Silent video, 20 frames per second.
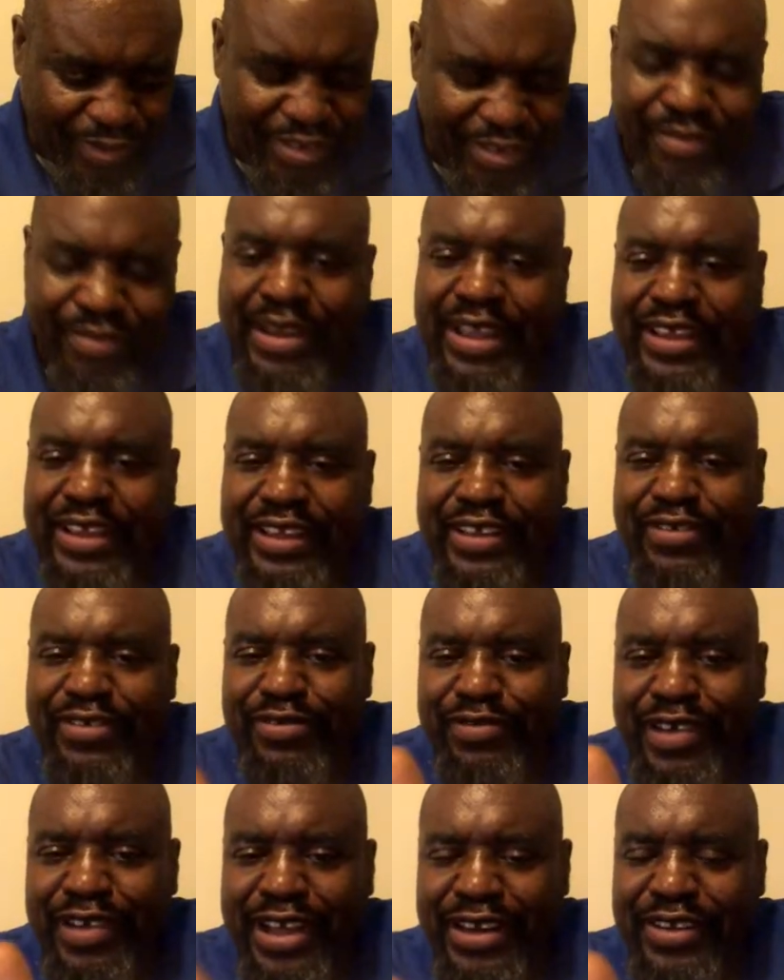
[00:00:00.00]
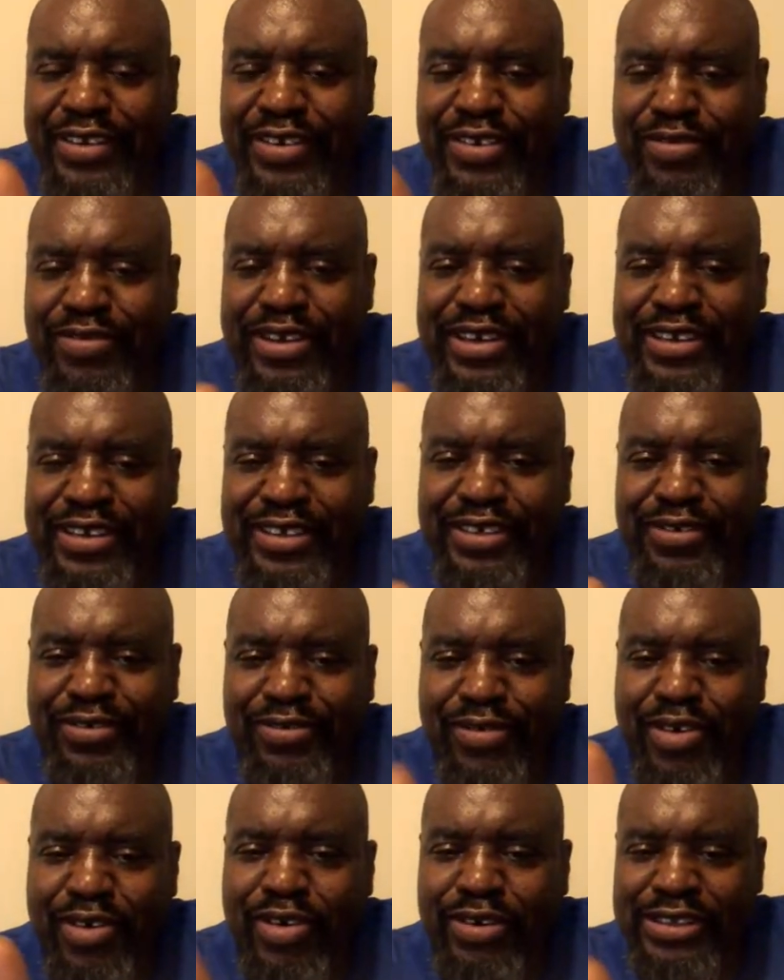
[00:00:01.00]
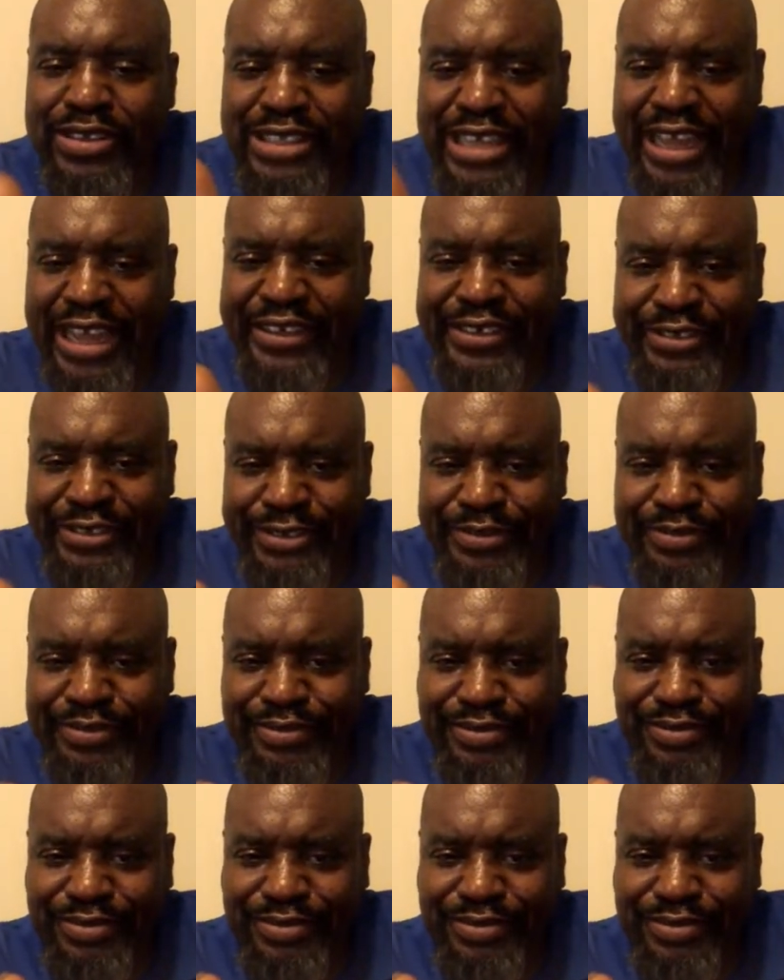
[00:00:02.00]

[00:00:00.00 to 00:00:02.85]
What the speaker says: Jamaican fighter to win a world title,